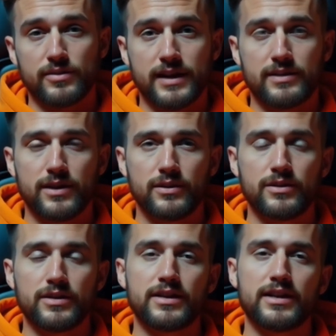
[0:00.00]

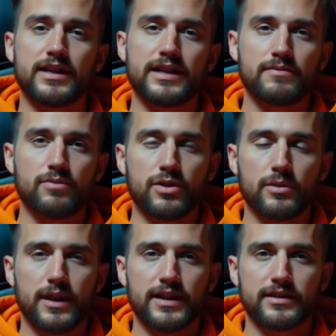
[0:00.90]
Thumbnails and mock-ups
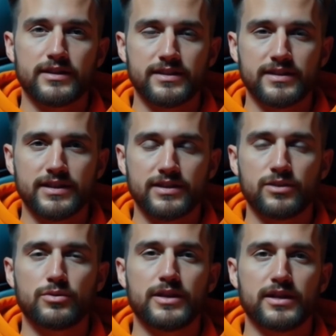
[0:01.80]
should look appealing.
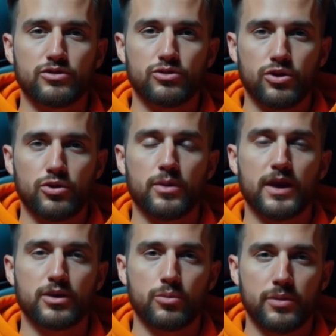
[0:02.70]
Get customer
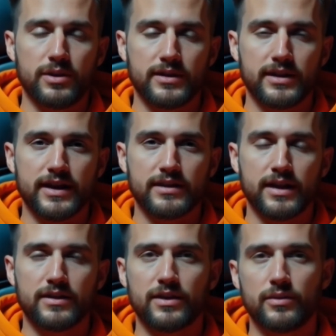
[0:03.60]
feedback and update
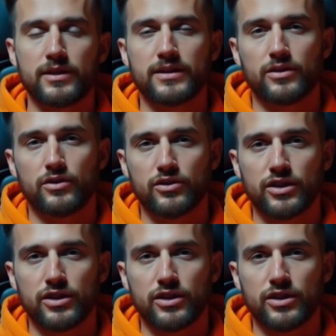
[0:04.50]
your versions.